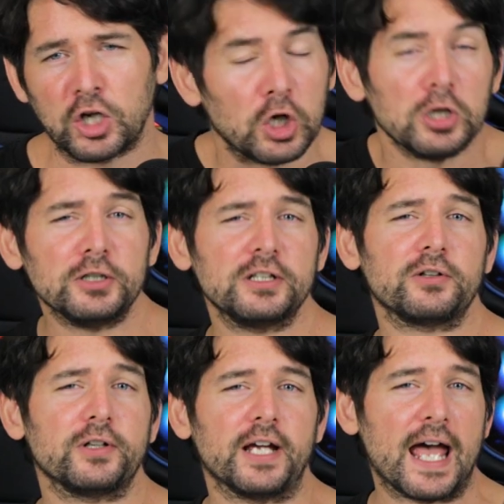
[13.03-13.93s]

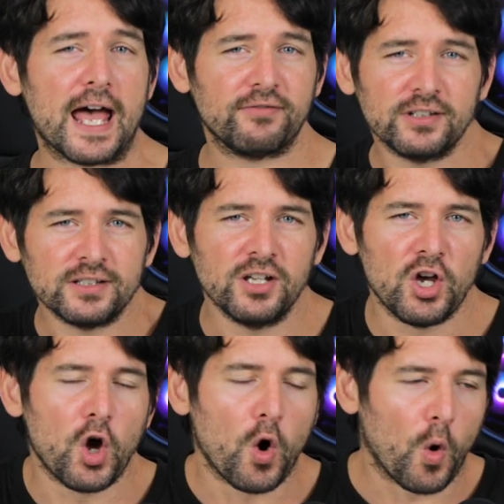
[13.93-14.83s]
culinary heaven,
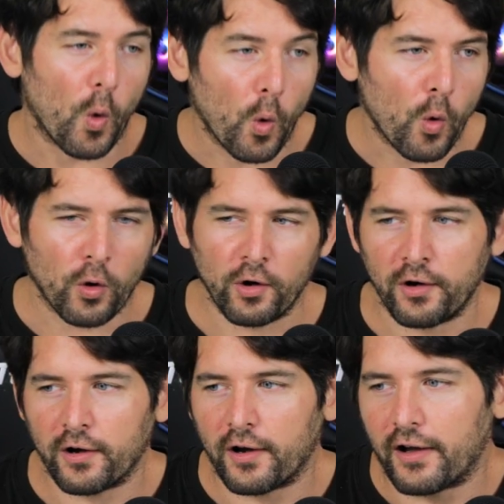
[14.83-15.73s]

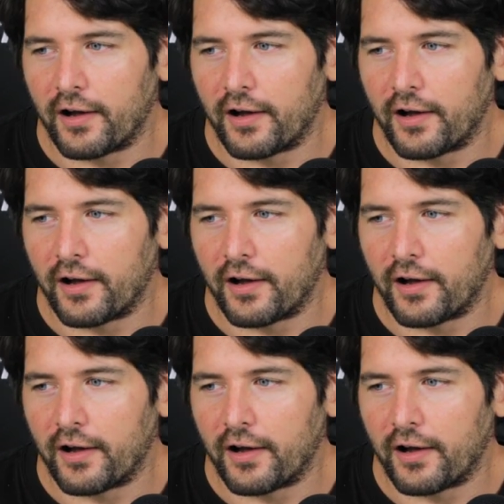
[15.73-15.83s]
or